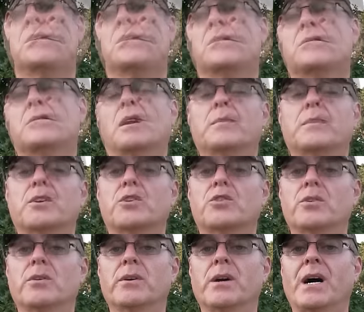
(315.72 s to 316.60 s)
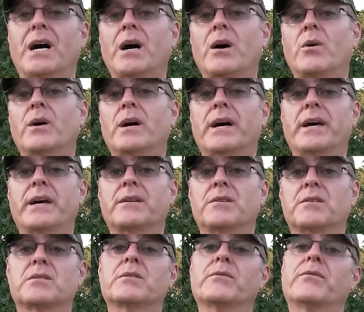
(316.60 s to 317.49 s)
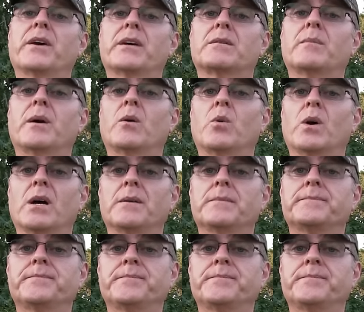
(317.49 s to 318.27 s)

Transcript: So I'm going to show you how I disinfect my well.